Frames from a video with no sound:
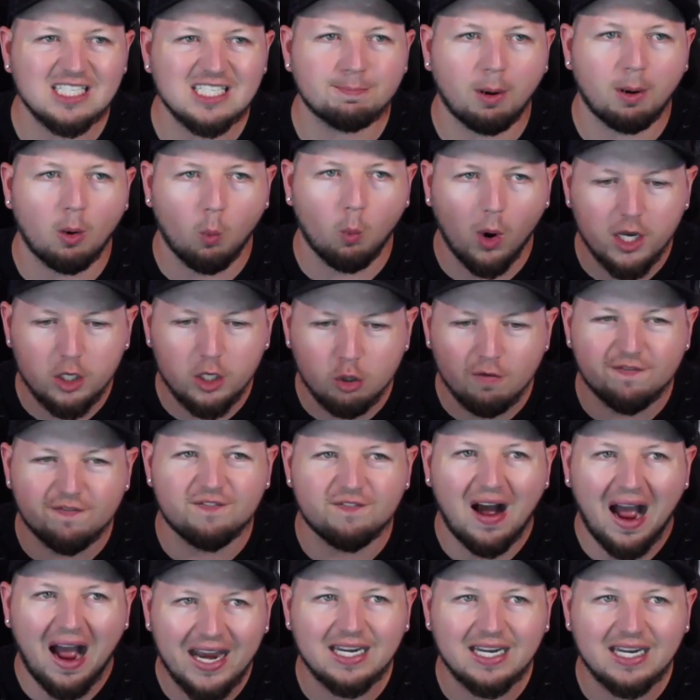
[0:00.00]
But when you
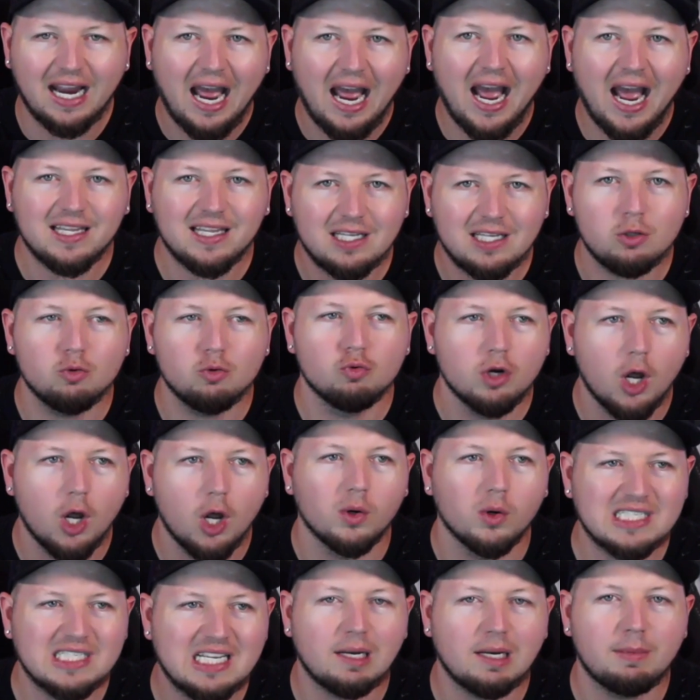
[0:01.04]
find a guy that you know
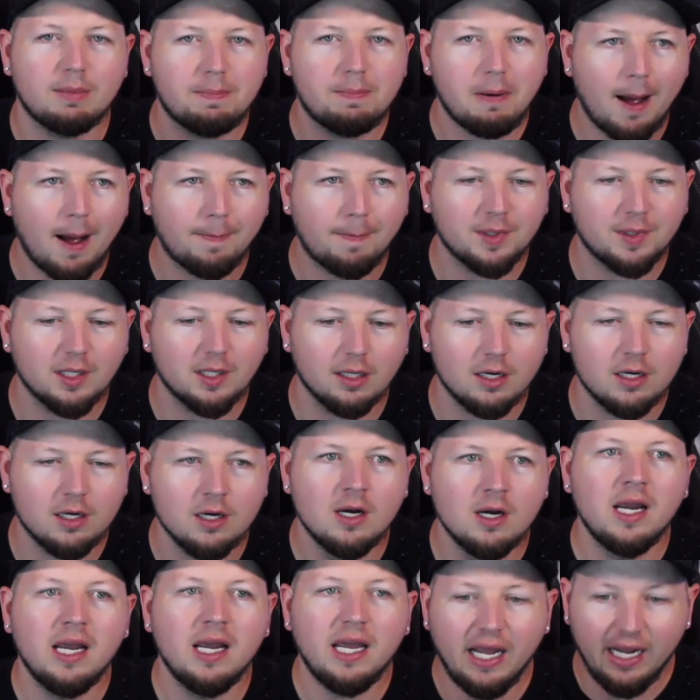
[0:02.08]
is going to be popular,
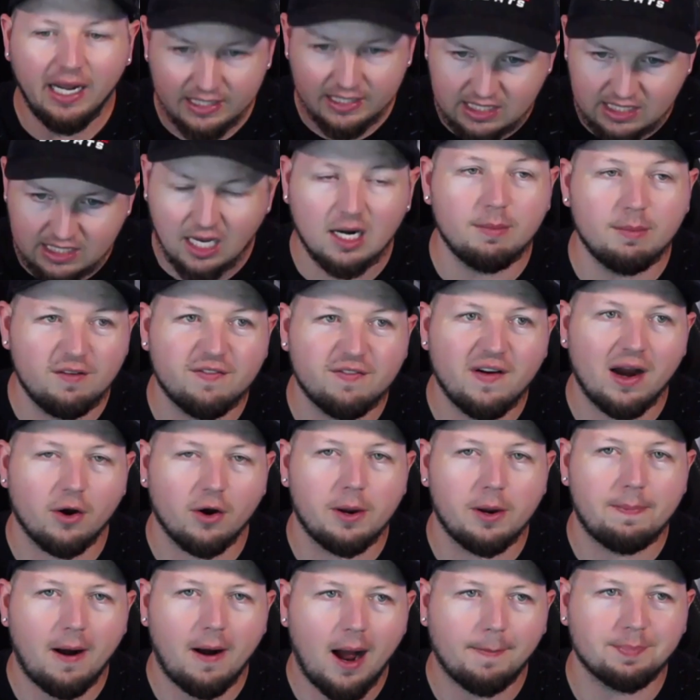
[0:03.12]
it's going to be
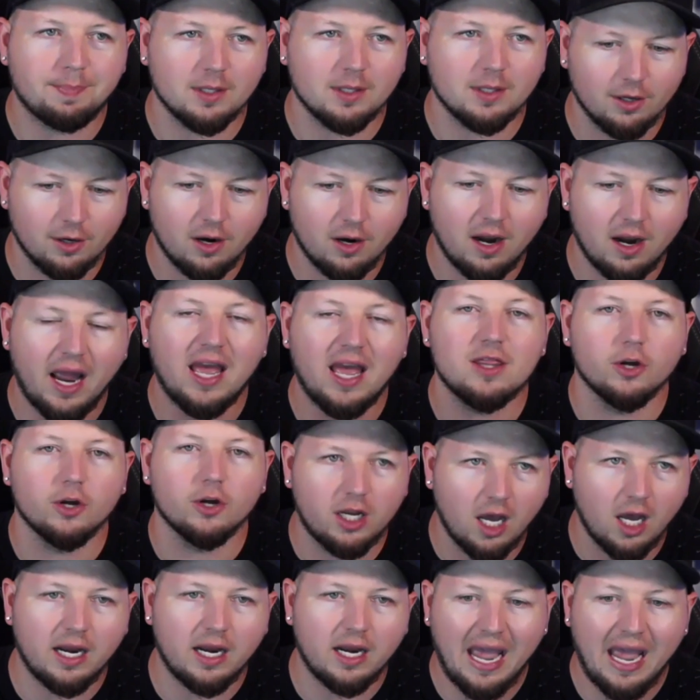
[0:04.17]
very popular, and they're
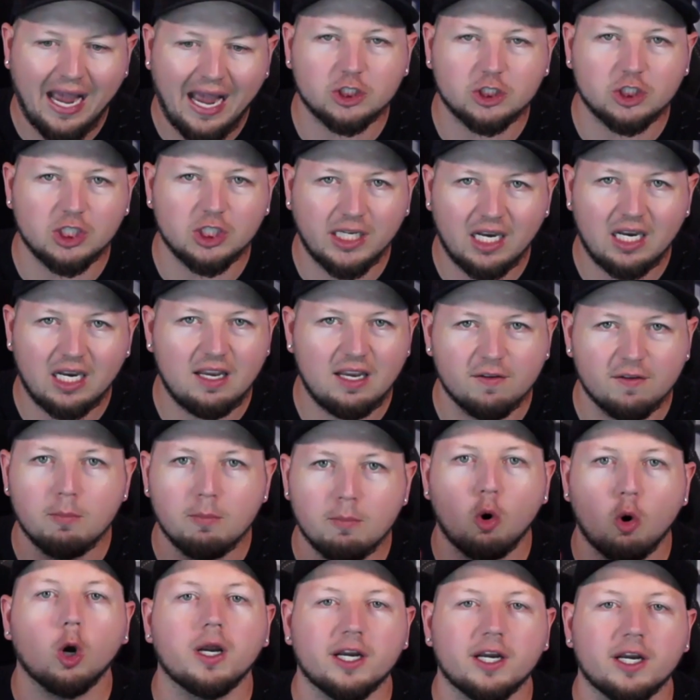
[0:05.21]
going to actually get even
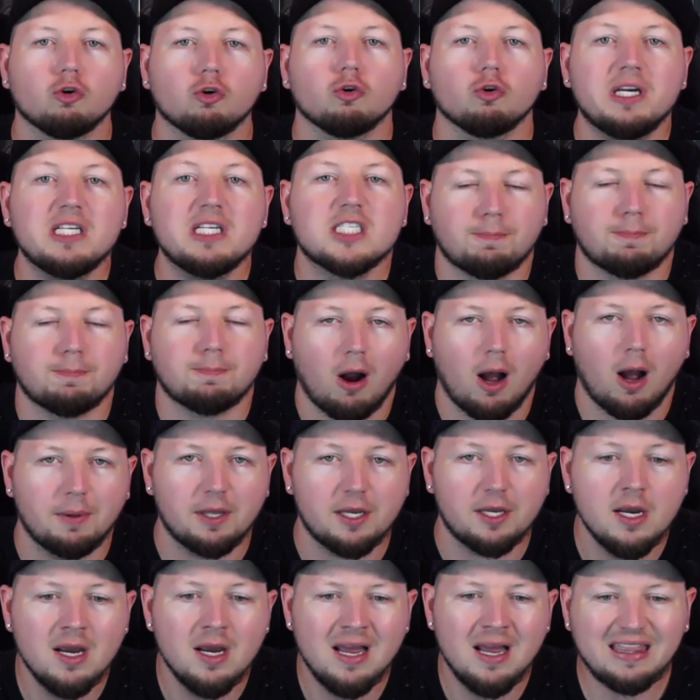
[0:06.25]
more increased
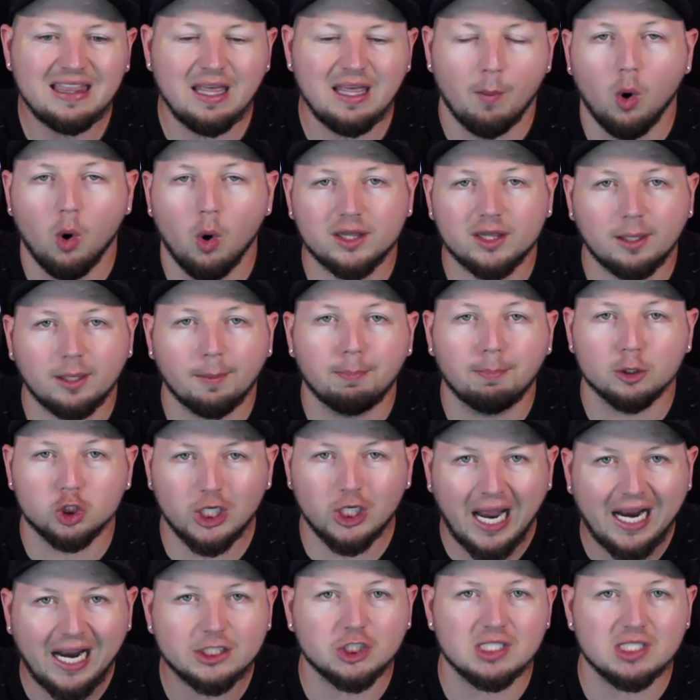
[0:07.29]
probably than what the
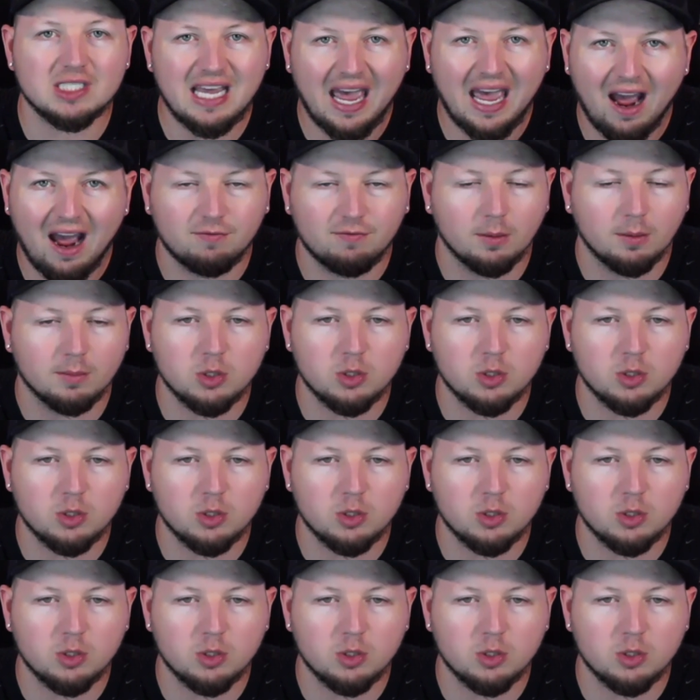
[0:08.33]
projections have them.